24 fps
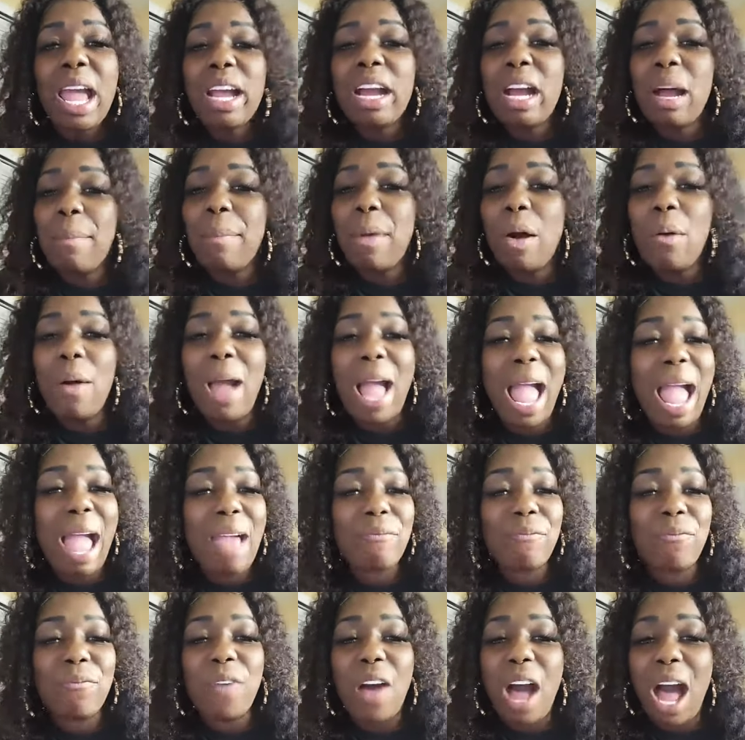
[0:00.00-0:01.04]
Come on,
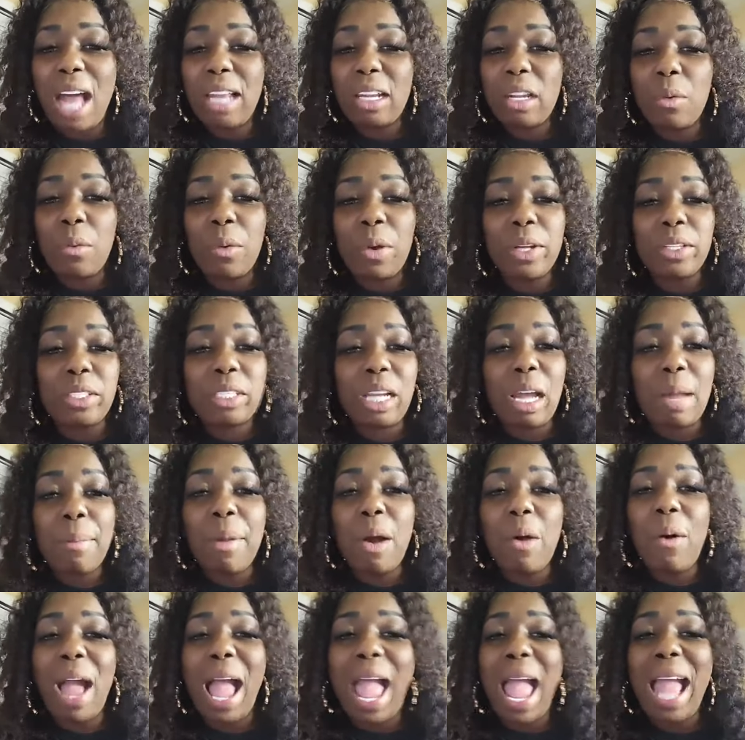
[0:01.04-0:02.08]
at followers. Come
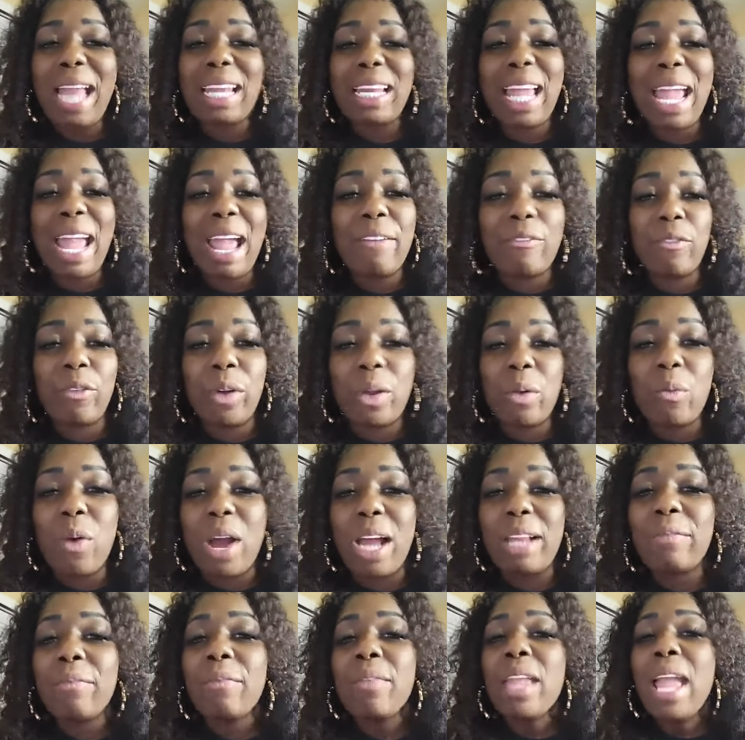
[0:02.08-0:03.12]
on, at
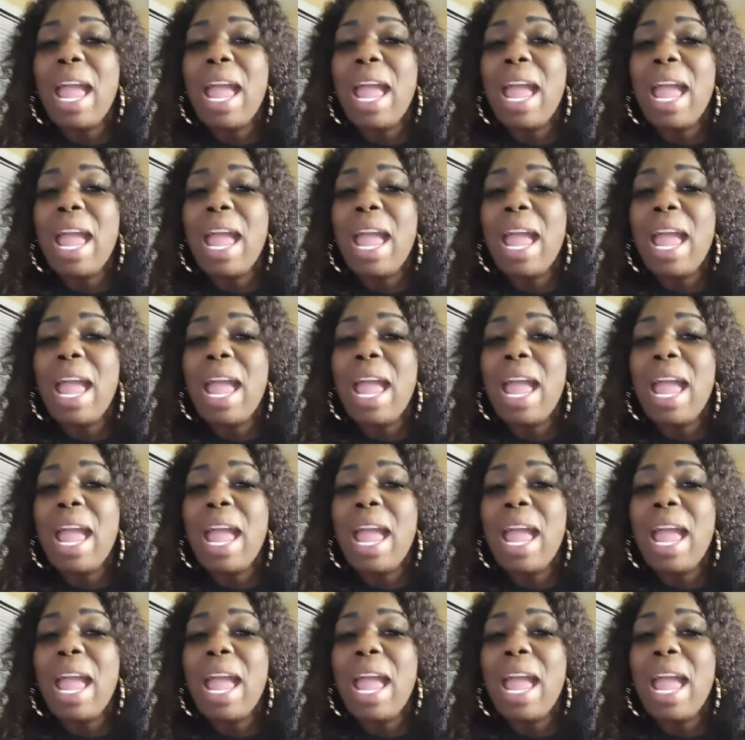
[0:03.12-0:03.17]
everyone.